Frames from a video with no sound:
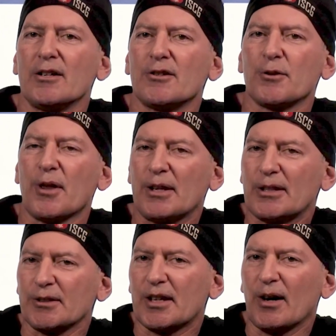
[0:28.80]
so that it
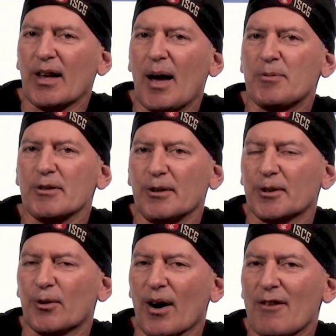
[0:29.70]
doesn't collapse
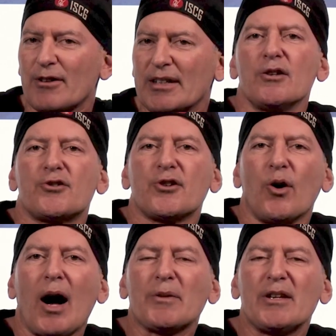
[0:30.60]
under gravity.
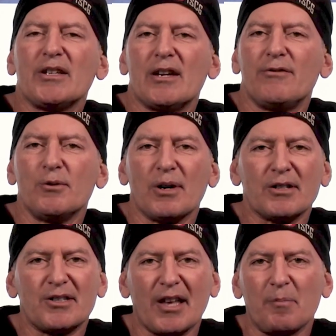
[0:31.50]
So I'm gonna give you a
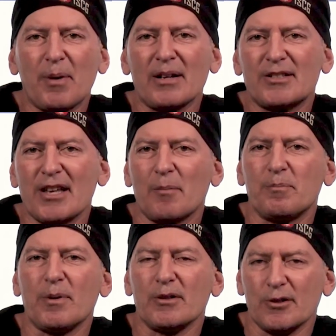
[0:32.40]

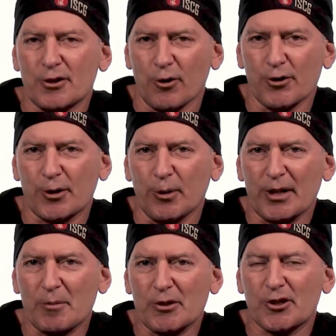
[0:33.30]
step-by-step -step surgical
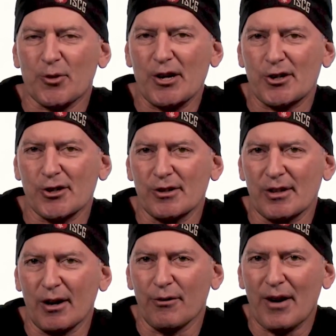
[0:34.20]
demonstration
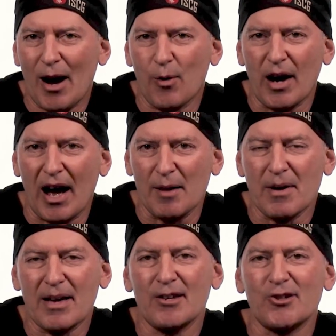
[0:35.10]
of how I
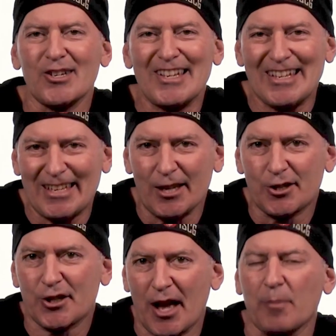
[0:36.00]
manage each
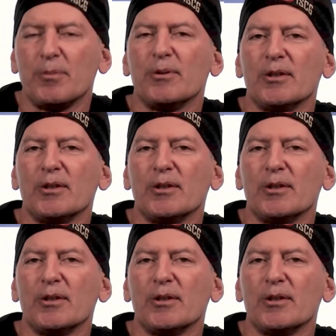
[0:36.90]
step